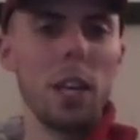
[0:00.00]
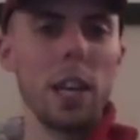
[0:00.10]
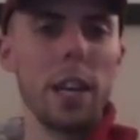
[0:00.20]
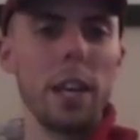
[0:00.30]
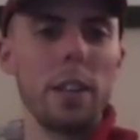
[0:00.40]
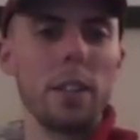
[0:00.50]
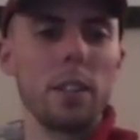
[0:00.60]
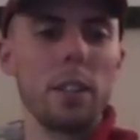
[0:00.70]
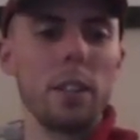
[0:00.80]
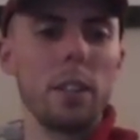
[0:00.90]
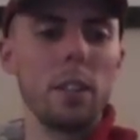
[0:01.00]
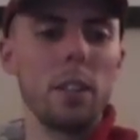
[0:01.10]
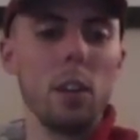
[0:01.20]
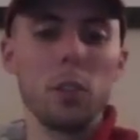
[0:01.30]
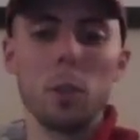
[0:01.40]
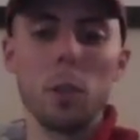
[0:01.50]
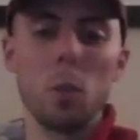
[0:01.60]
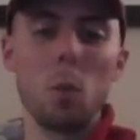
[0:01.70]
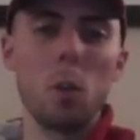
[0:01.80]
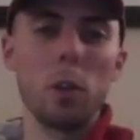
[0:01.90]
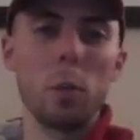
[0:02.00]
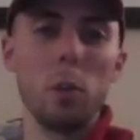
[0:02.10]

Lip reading: And also another warning,